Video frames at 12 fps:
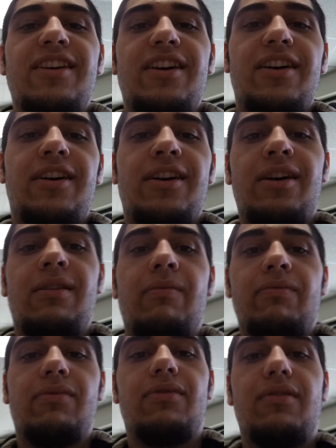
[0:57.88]
um,
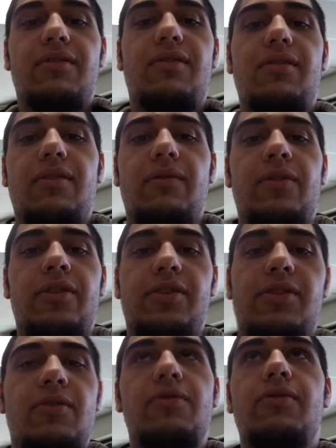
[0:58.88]
for the
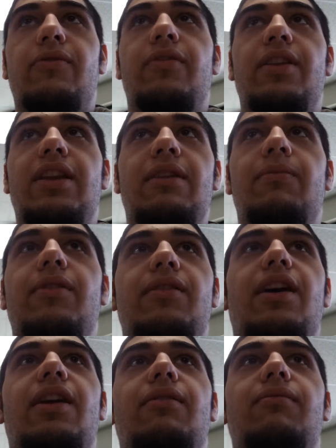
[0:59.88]
school for the dipping.
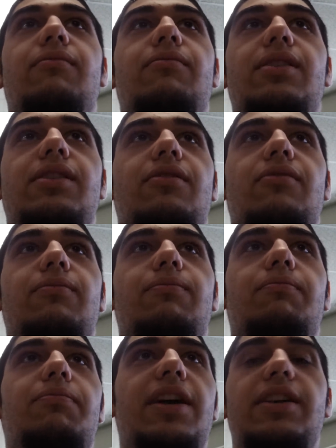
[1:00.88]
Like this whole
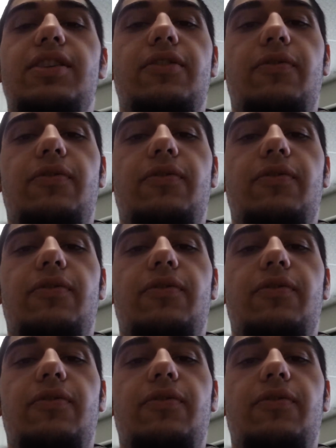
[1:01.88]
place is